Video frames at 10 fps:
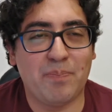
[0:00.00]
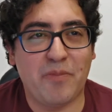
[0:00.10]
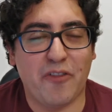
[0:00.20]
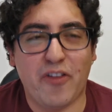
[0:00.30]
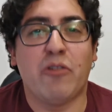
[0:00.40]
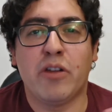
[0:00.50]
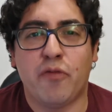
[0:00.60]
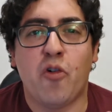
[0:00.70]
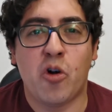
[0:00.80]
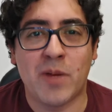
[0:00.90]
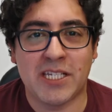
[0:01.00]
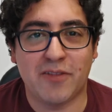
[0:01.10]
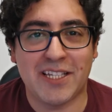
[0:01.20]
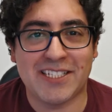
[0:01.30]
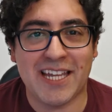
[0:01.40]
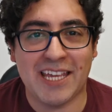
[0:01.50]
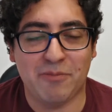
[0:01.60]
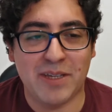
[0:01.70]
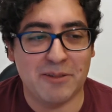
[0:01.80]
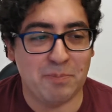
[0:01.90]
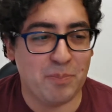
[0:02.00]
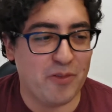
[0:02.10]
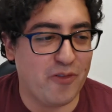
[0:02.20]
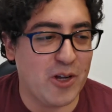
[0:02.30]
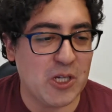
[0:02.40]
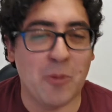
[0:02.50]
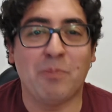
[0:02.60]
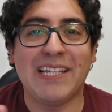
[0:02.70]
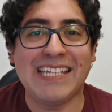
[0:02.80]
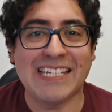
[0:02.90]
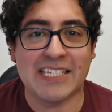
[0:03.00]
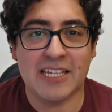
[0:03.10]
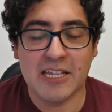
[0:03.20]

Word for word: very informative, let's say, very complete.